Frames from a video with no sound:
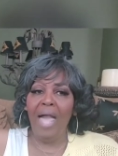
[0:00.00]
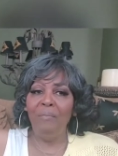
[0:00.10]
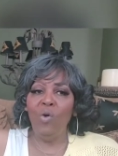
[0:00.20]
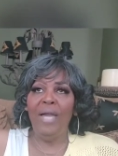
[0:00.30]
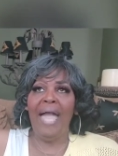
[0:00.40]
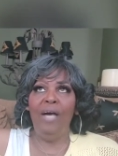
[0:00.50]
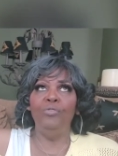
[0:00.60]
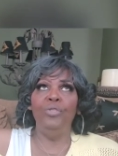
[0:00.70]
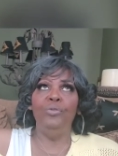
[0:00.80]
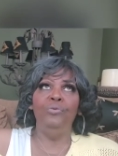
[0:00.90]
I'm going
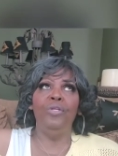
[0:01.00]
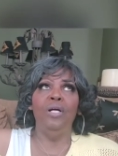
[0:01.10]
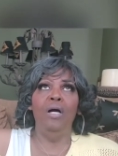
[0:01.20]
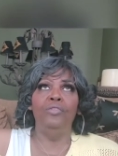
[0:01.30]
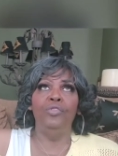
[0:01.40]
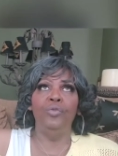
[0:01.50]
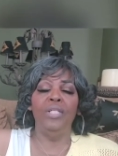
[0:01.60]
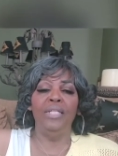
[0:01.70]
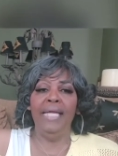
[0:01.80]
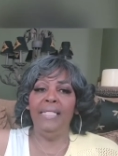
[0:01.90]
out to the store
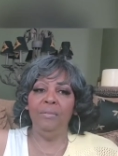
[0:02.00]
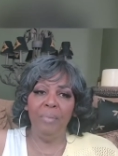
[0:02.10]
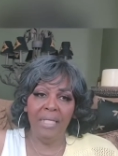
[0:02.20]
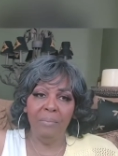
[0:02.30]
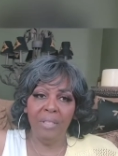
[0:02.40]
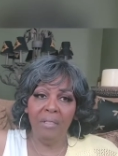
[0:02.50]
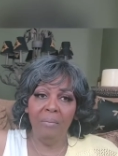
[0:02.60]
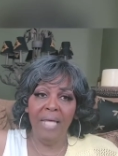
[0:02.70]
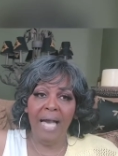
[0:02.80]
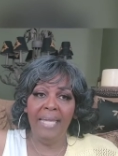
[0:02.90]
today to pick up a
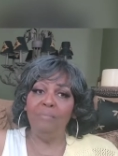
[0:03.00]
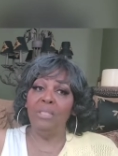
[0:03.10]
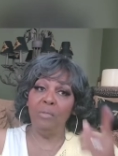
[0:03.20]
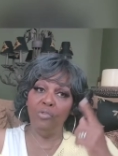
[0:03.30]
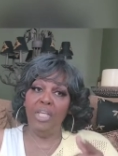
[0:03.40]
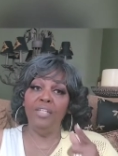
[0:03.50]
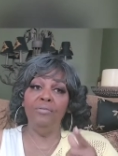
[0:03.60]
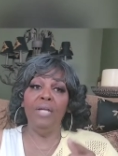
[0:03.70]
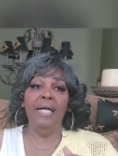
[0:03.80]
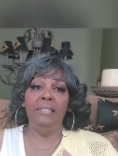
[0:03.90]
couple of items. I'm going to take
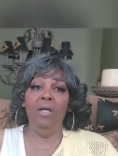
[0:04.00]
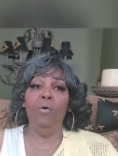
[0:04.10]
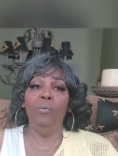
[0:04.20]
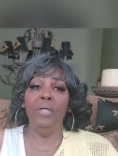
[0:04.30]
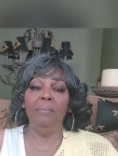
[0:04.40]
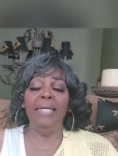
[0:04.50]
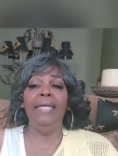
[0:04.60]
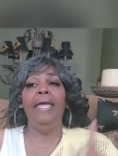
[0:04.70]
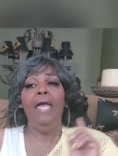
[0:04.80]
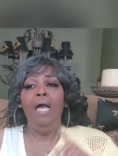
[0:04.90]
you guys along with
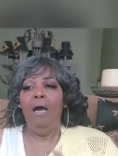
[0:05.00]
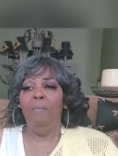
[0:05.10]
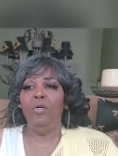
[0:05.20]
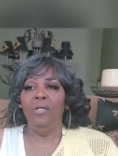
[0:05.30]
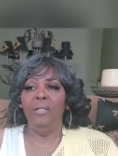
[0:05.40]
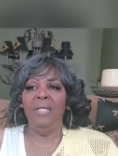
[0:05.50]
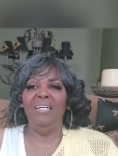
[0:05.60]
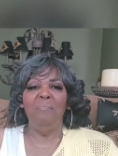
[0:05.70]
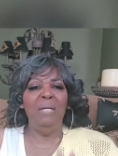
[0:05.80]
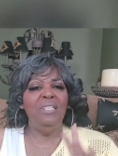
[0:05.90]
me. I'm going to
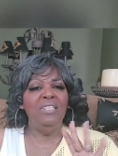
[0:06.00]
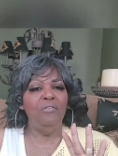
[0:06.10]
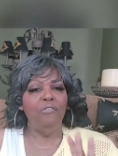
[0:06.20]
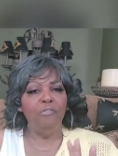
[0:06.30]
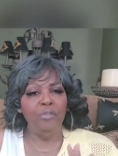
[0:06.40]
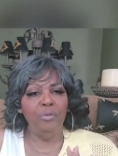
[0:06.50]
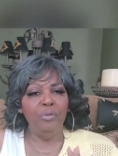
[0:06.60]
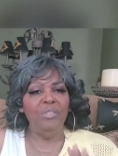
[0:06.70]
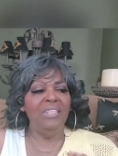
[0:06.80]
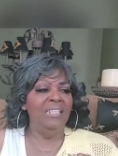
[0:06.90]
pick up maybe some
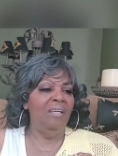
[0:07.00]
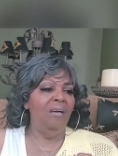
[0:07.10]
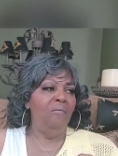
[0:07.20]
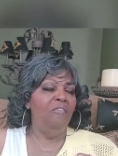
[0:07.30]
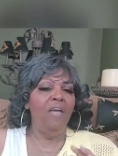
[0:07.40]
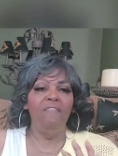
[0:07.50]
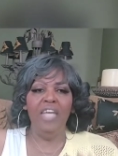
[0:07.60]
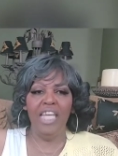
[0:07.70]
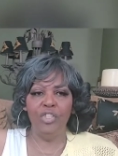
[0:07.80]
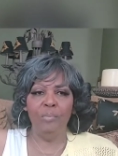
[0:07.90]
fruits and
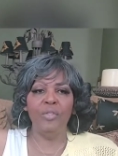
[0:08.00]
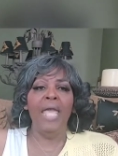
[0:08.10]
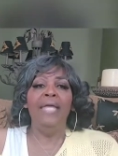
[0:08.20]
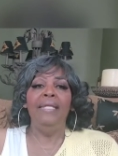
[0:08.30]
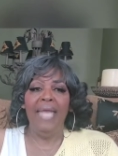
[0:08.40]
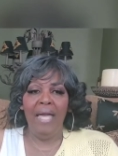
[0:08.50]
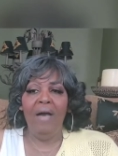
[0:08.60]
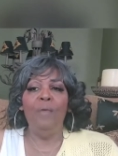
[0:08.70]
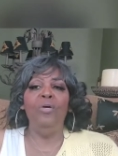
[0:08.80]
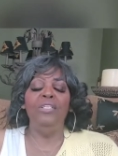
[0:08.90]
vegetables.
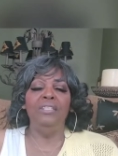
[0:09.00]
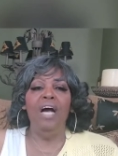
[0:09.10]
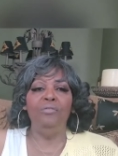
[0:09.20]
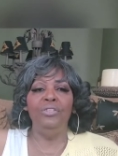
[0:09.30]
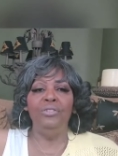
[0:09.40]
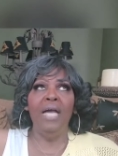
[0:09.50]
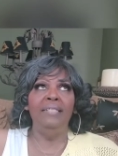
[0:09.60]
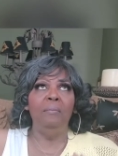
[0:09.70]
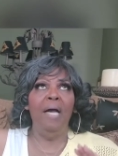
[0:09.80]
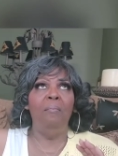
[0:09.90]
Now, I want to talk to you
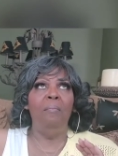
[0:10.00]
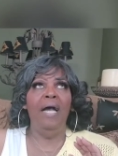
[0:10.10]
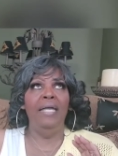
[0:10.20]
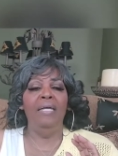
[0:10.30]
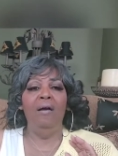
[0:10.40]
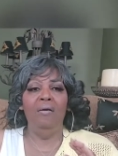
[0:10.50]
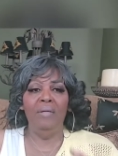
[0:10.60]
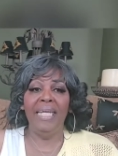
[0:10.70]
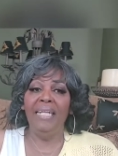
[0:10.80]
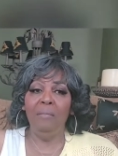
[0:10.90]
guys about my
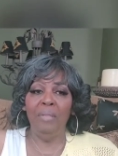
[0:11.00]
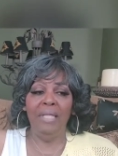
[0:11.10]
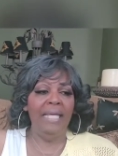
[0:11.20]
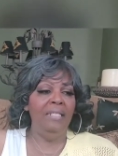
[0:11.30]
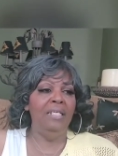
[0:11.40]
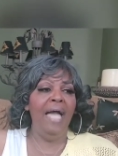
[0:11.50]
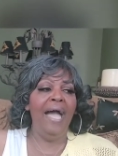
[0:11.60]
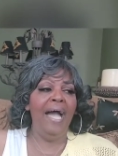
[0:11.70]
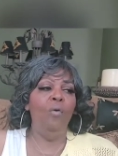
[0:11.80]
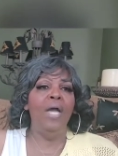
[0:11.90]
eating plan and then
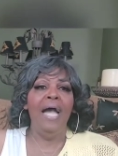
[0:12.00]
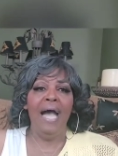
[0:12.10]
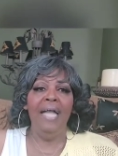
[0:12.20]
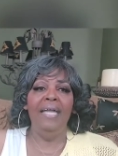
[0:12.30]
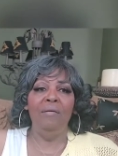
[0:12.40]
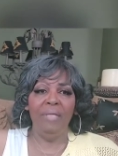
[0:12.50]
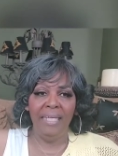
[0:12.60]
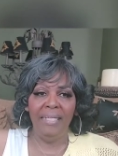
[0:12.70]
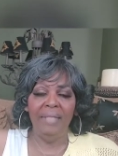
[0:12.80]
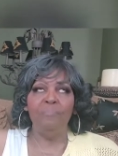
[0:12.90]
how I am
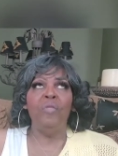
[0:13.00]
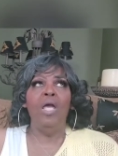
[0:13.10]
eating.